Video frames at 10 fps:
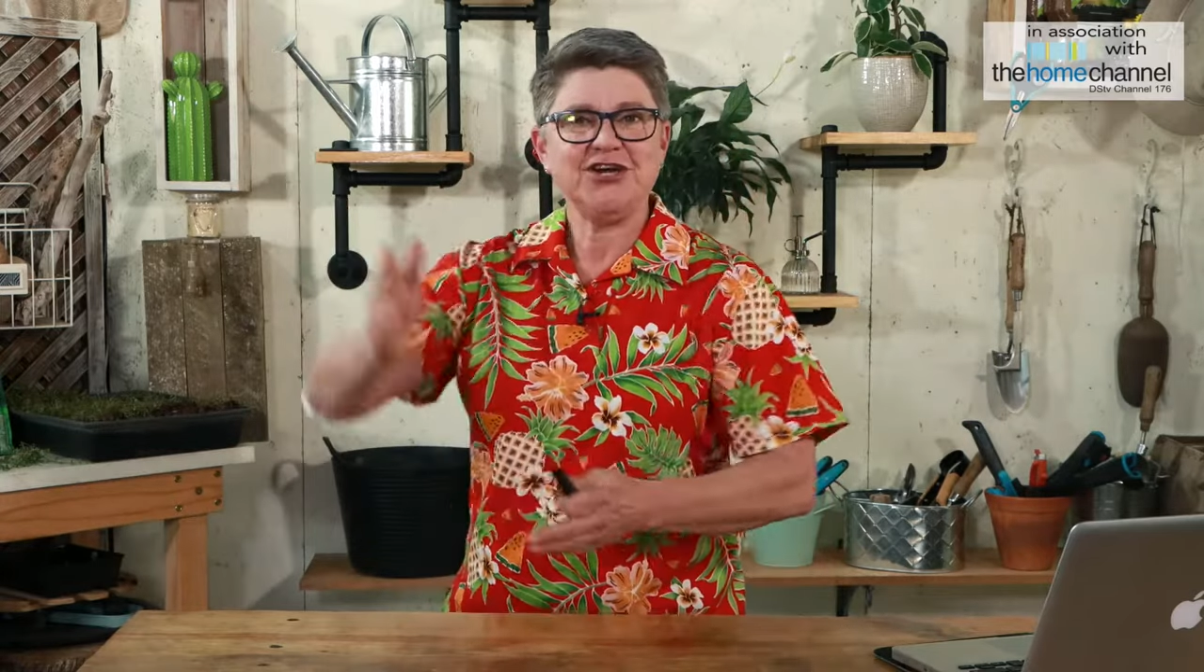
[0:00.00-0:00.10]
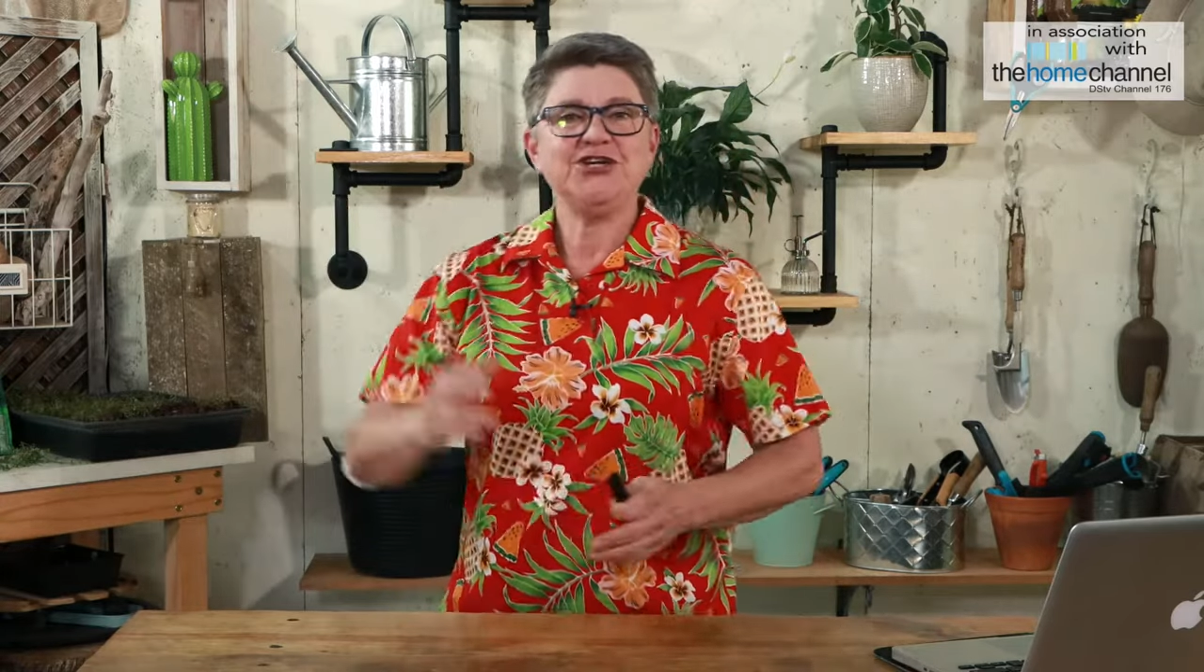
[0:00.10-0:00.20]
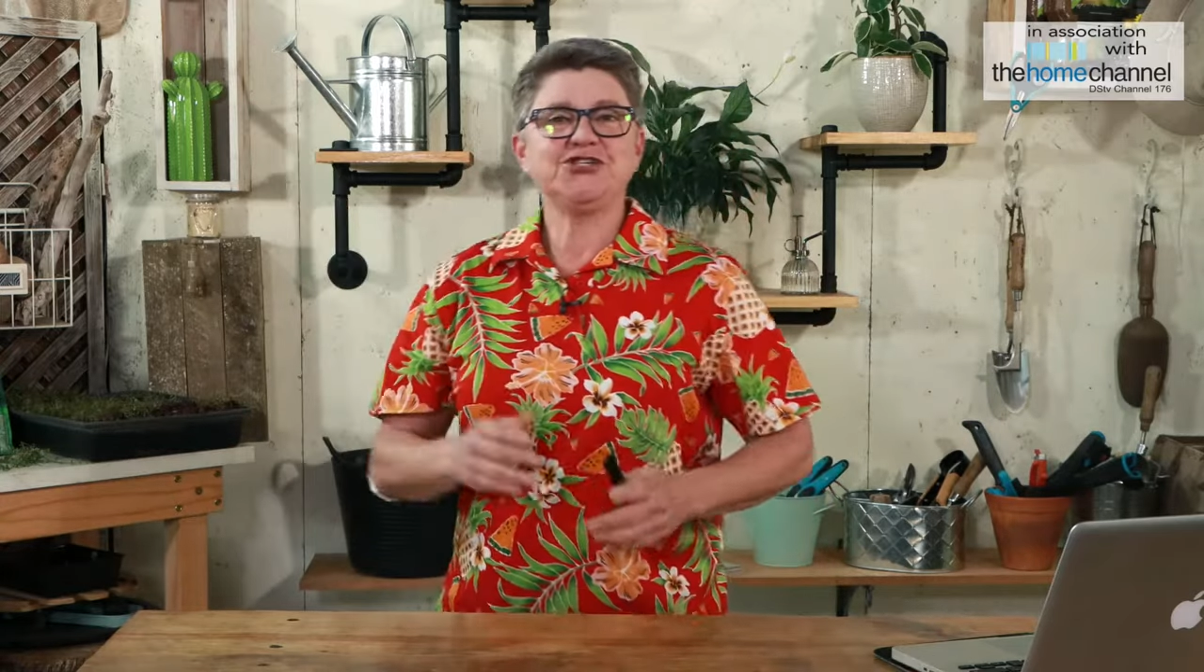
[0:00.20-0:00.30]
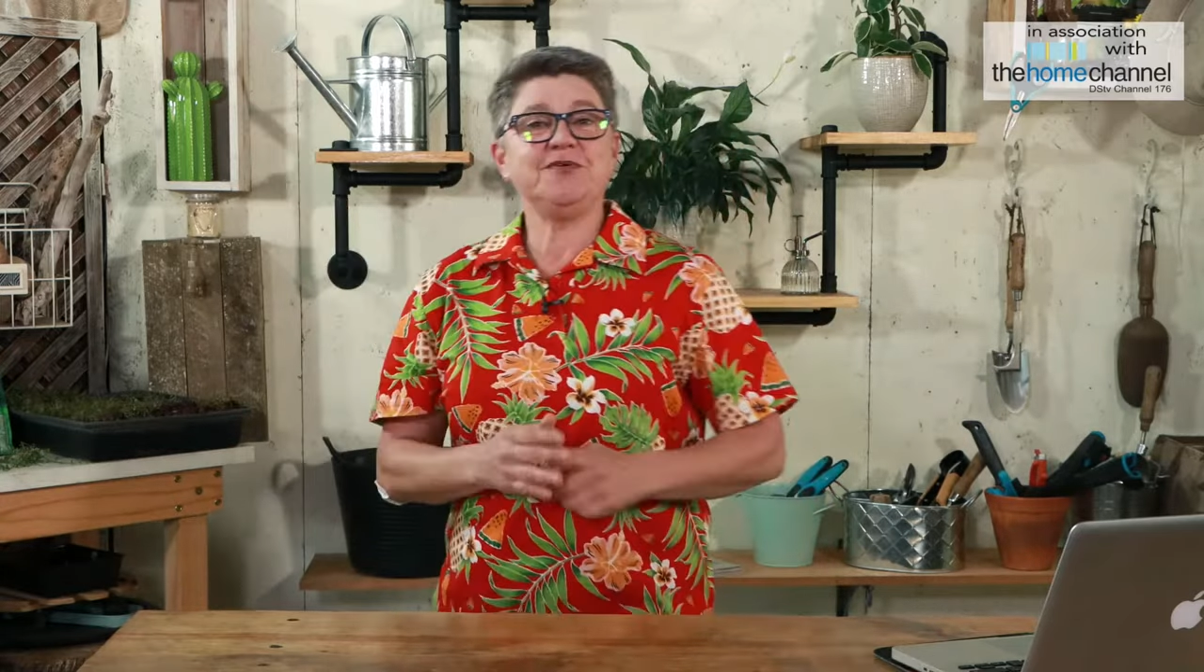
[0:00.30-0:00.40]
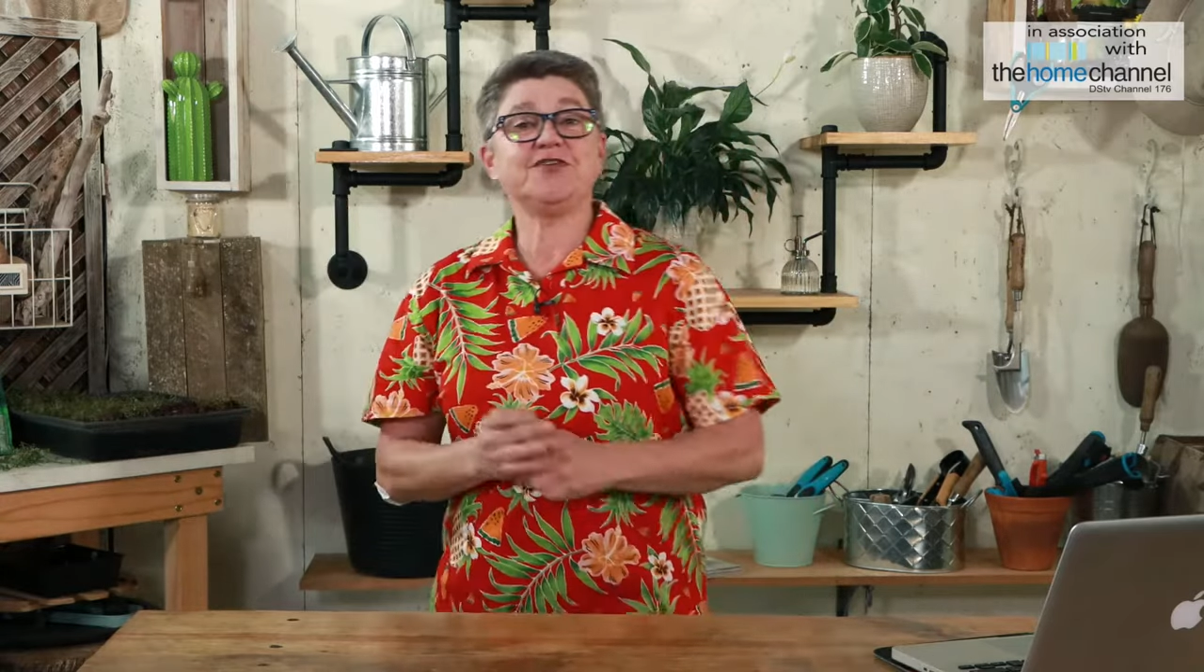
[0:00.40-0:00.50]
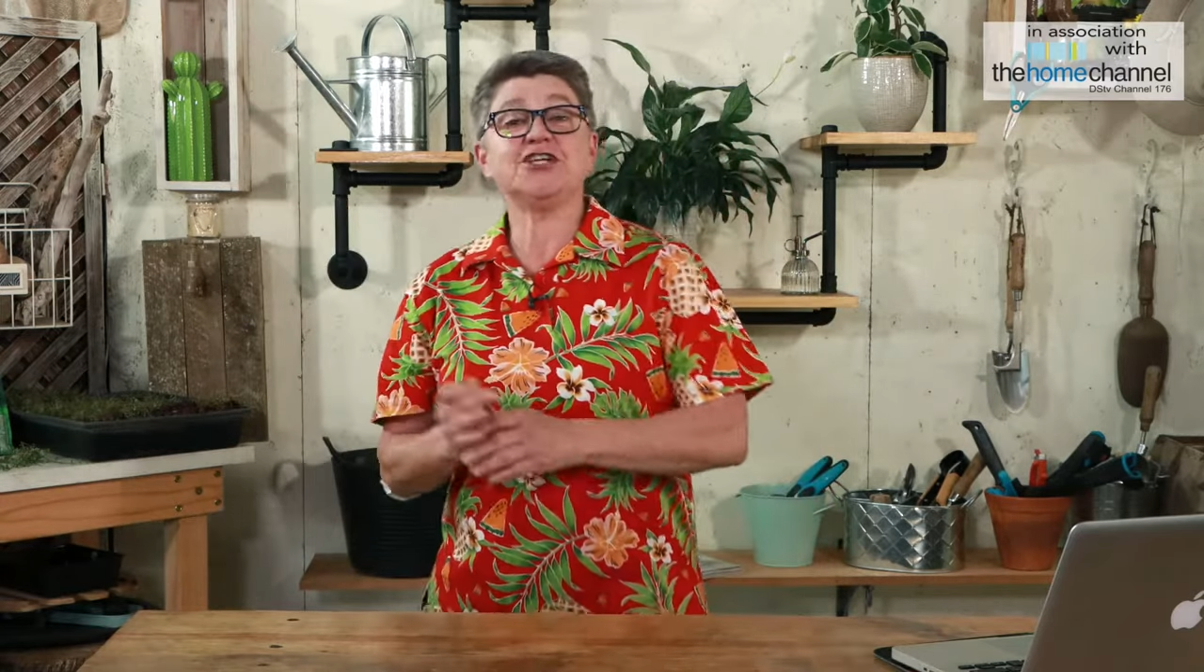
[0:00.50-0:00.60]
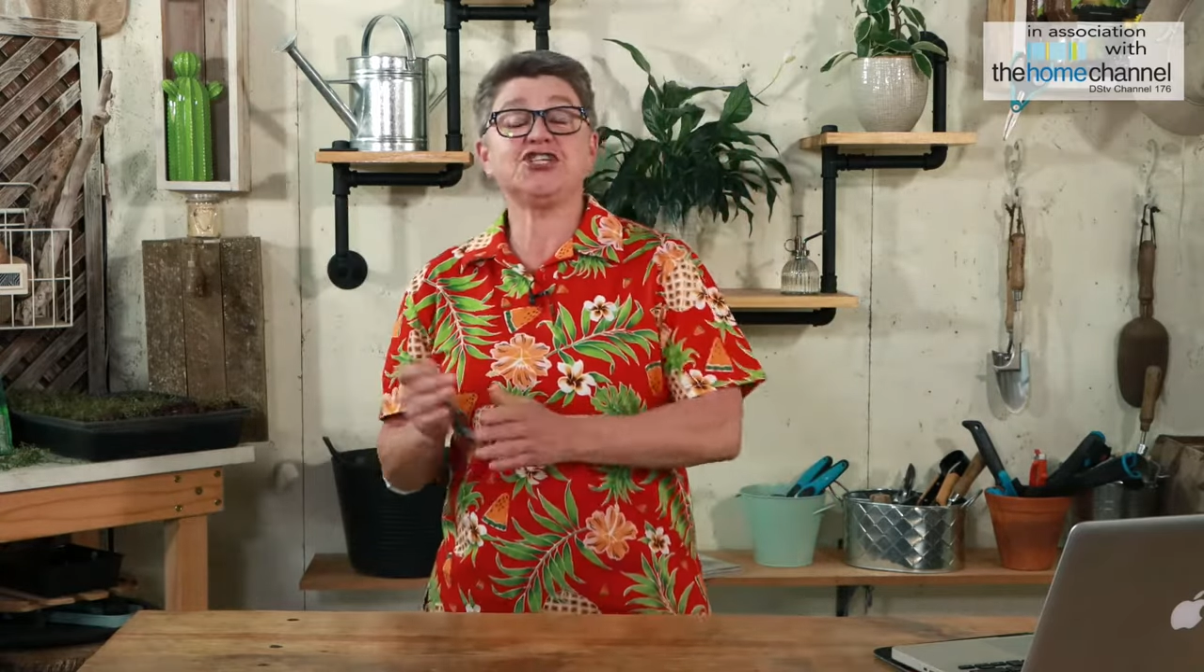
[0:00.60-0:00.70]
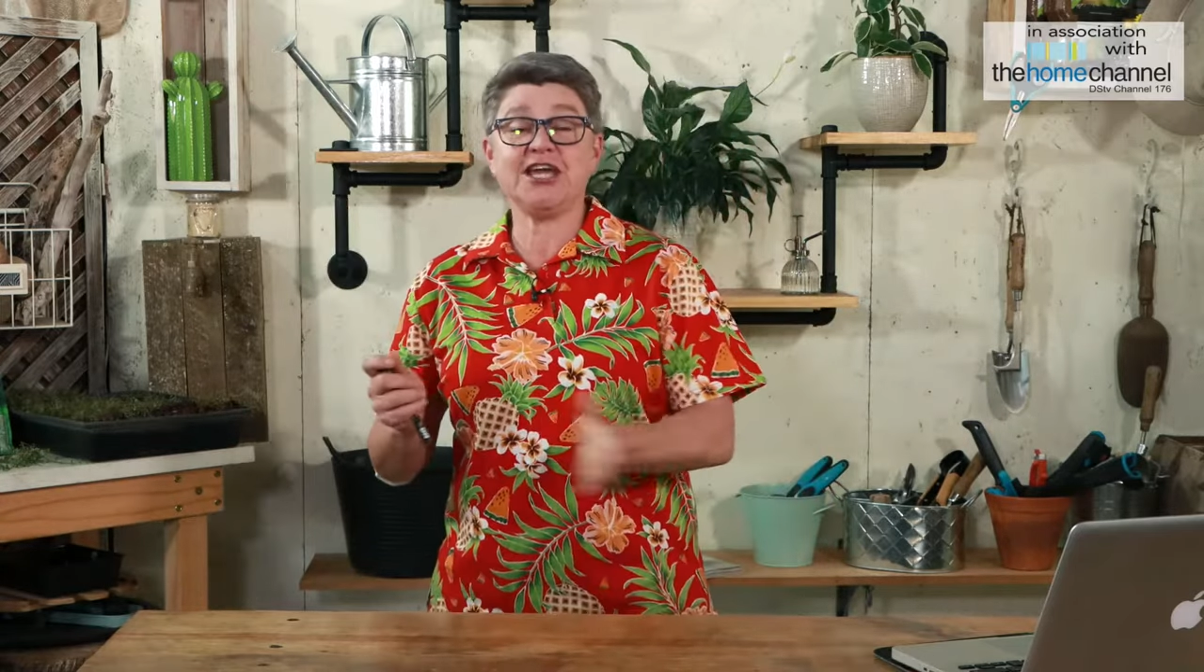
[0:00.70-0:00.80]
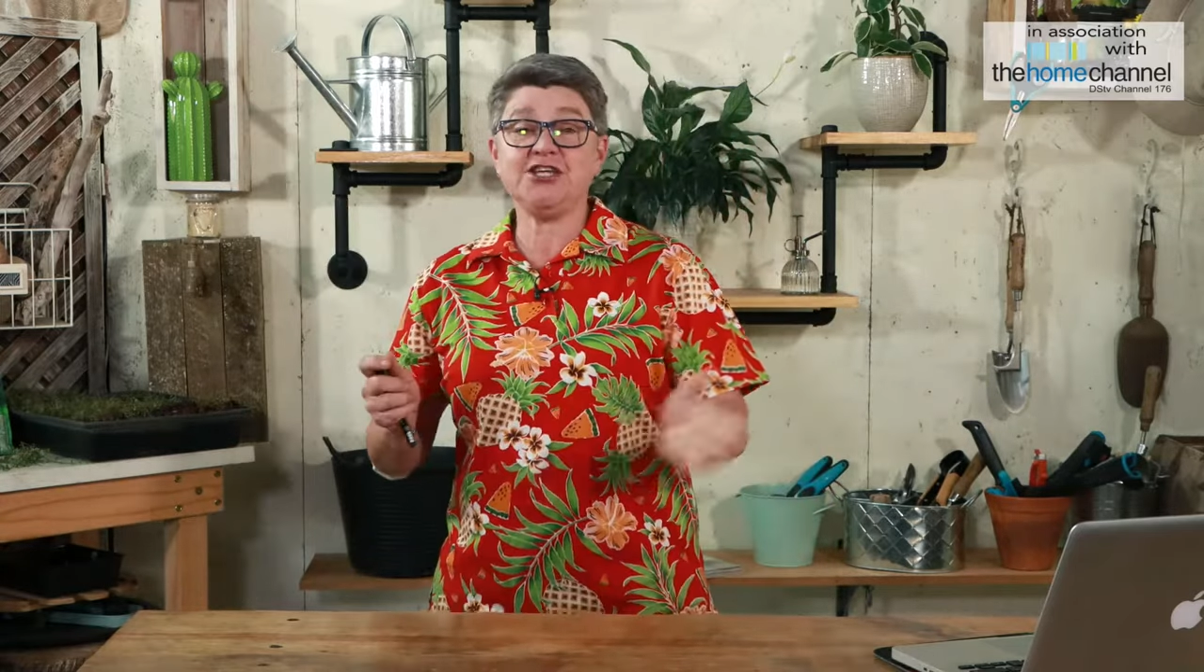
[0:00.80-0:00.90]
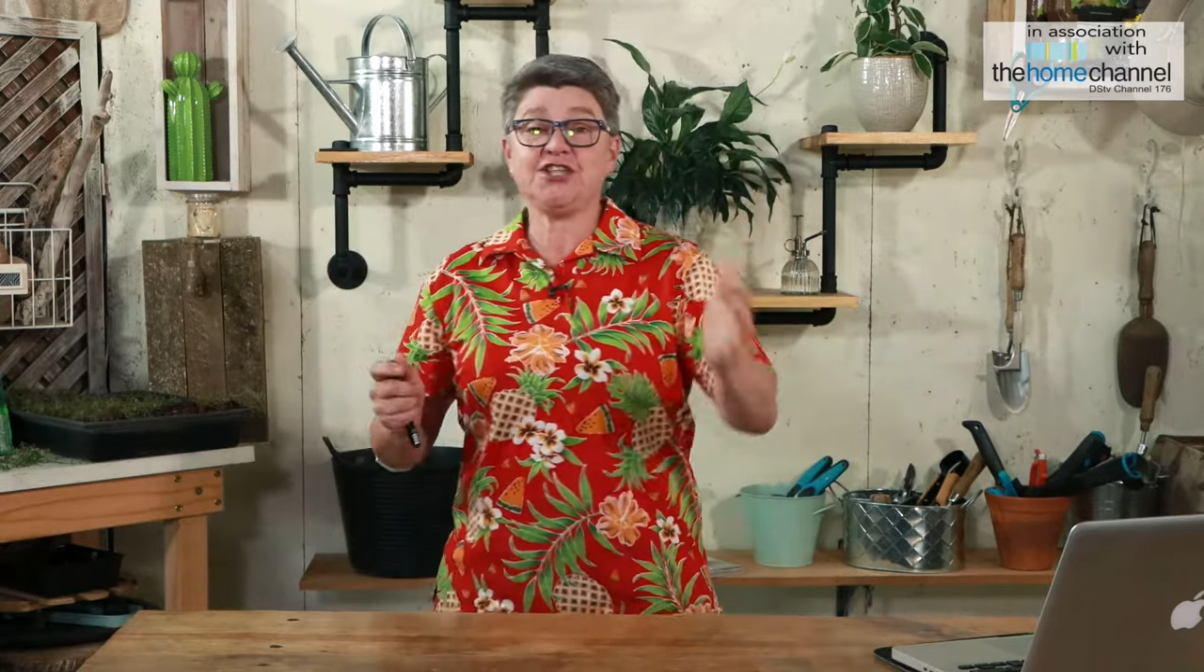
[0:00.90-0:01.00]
So we've got to change